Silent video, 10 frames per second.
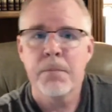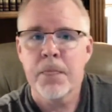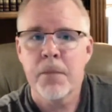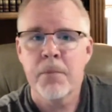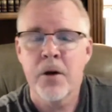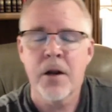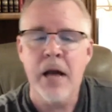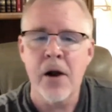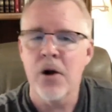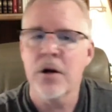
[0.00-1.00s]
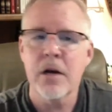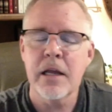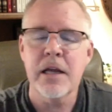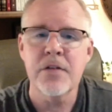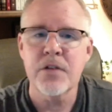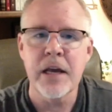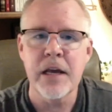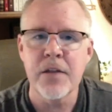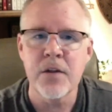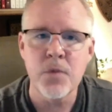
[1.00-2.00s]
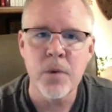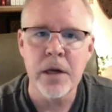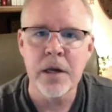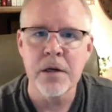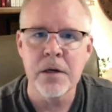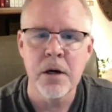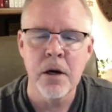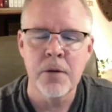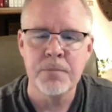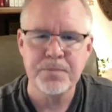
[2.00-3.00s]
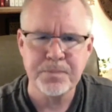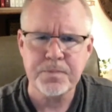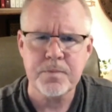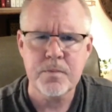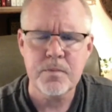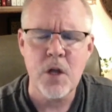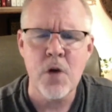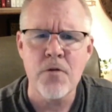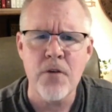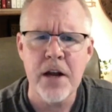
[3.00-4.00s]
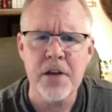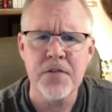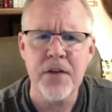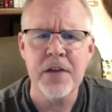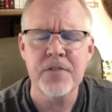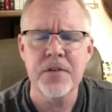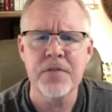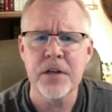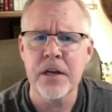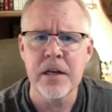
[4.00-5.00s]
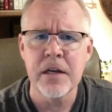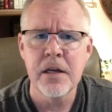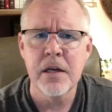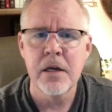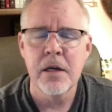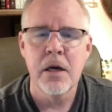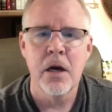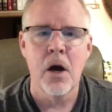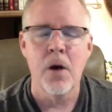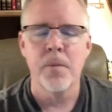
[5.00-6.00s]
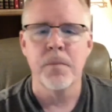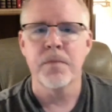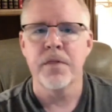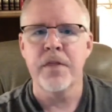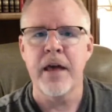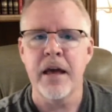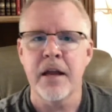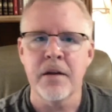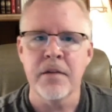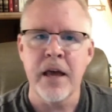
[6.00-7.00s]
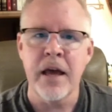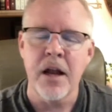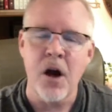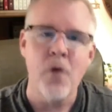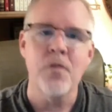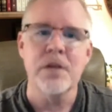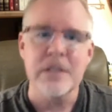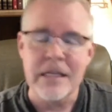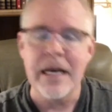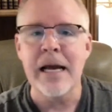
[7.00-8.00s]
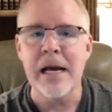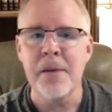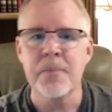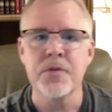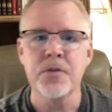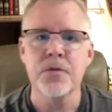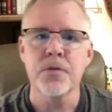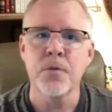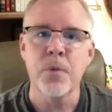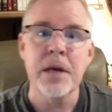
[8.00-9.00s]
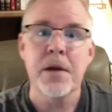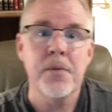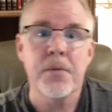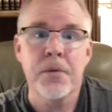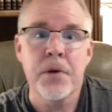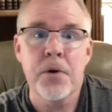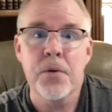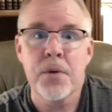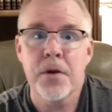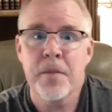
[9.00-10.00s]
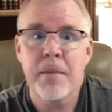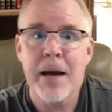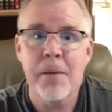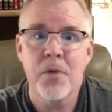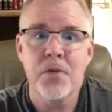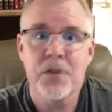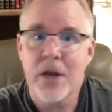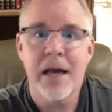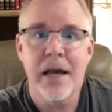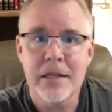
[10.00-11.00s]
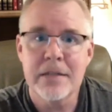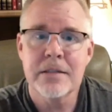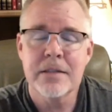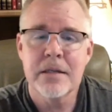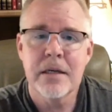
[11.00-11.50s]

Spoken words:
But I heard Glenn say it this week on Friday's Fast 15 that oftentimes we don't know what the Bible says.